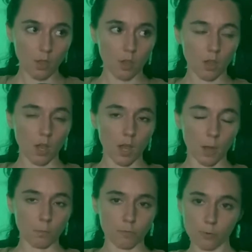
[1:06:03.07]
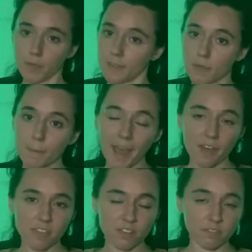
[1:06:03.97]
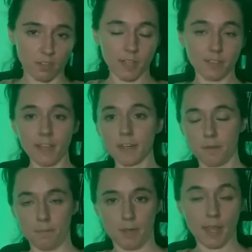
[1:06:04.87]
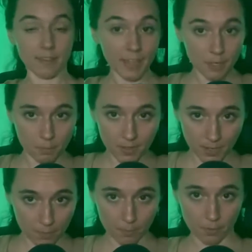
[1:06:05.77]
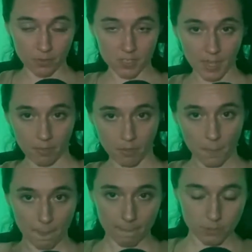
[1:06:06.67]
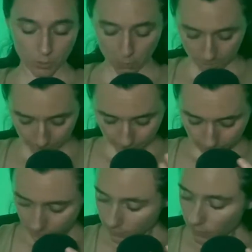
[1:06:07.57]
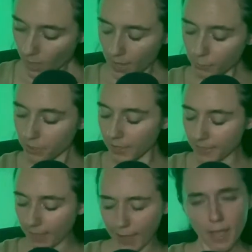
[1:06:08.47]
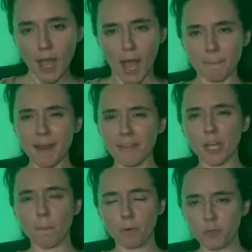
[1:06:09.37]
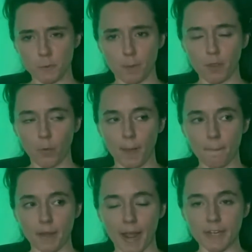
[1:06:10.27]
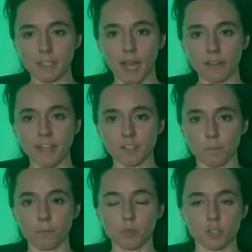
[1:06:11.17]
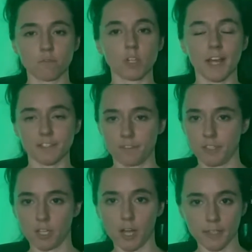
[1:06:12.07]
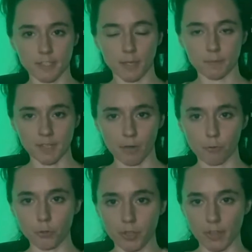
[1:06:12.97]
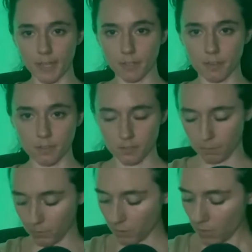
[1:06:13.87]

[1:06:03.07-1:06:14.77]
for like the path of enlightenment and birth and death. So I really like that. I'm not like a Buddhist, by the way, but I like some Buddhist philosophies and concepts, and I really liked this symbol.